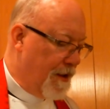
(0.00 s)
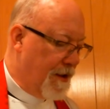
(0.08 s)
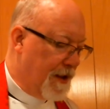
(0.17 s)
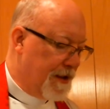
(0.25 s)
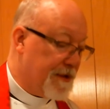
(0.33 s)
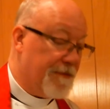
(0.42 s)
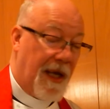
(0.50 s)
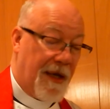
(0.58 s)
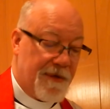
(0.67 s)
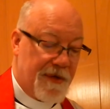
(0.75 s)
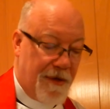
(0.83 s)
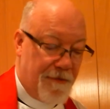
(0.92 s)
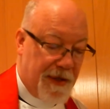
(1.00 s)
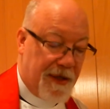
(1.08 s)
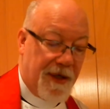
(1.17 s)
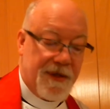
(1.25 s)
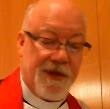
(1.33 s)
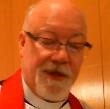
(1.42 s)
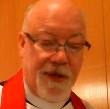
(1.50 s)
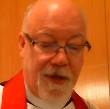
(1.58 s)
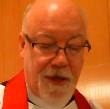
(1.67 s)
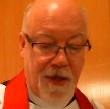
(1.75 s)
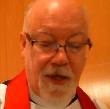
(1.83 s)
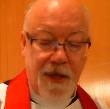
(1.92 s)
And sometimes because
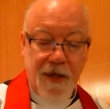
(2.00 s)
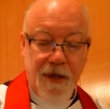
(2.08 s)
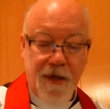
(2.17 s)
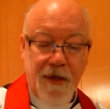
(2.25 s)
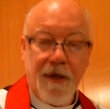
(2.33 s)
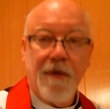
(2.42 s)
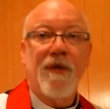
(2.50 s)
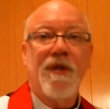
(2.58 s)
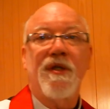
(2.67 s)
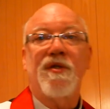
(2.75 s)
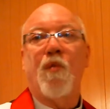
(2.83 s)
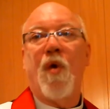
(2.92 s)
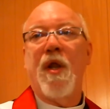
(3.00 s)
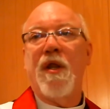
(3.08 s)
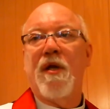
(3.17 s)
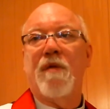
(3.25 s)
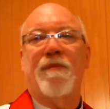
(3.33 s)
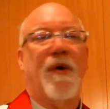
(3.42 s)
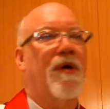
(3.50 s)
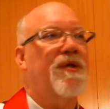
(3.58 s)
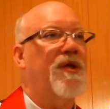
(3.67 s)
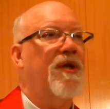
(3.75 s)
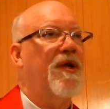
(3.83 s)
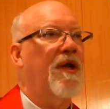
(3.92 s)
we're just one little
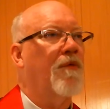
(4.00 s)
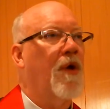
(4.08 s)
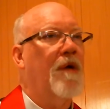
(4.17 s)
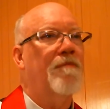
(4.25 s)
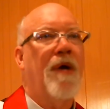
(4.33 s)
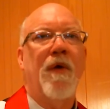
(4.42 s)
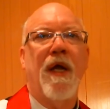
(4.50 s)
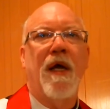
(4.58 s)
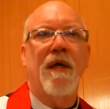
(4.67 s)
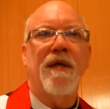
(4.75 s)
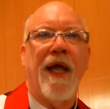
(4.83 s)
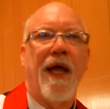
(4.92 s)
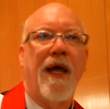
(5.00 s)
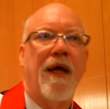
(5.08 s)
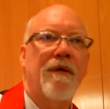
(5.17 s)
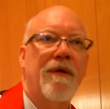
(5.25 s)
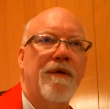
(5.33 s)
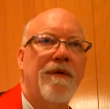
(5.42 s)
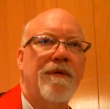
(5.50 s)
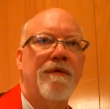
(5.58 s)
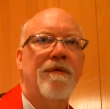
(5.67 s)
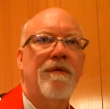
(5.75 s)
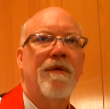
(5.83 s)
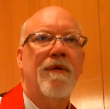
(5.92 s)
person in one podunk town
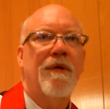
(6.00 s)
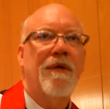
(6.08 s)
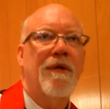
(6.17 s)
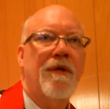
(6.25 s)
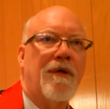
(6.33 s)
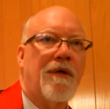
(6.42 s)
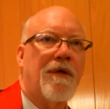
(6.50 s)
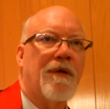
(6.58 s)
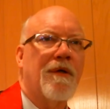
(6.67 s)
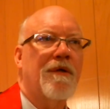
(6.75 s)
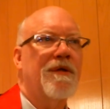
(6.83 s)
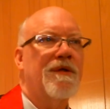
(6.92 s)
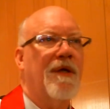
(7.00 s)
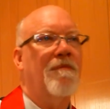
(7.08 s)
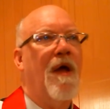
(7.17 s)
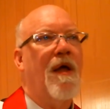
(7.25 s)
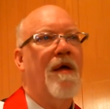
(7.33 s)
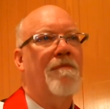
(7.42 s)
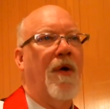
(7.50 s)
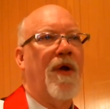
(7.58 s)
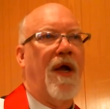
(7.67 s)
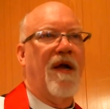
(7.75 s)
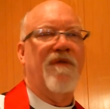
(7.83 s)
or some podunk